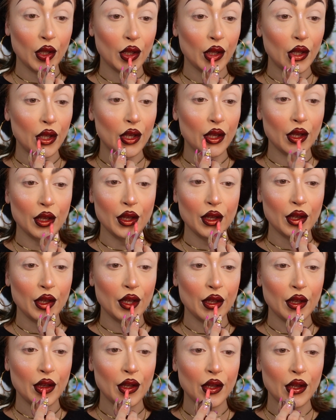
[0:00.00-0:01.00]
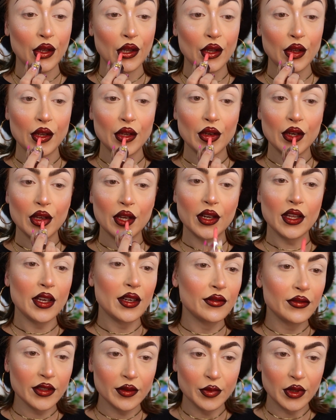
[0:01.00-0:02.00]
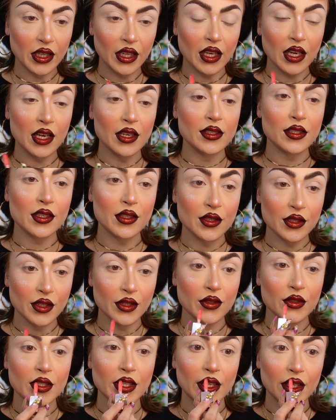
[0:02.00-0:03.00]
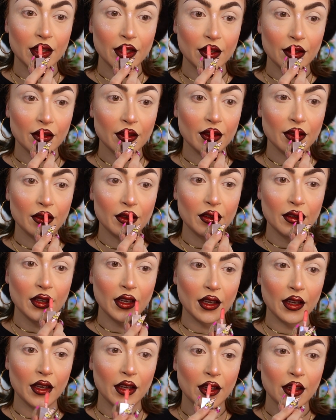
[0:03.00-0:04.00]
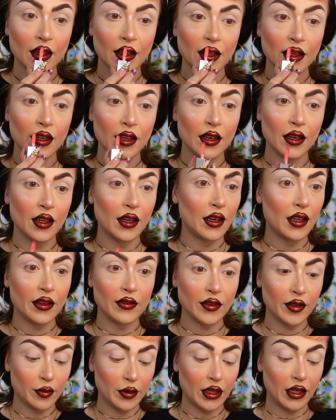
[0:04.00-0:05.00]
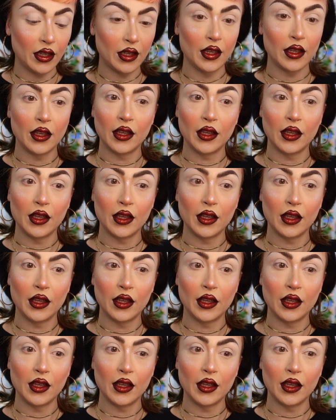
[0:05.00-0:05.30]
Yeah. Not everybody has issues like you do, okay? Not everybody.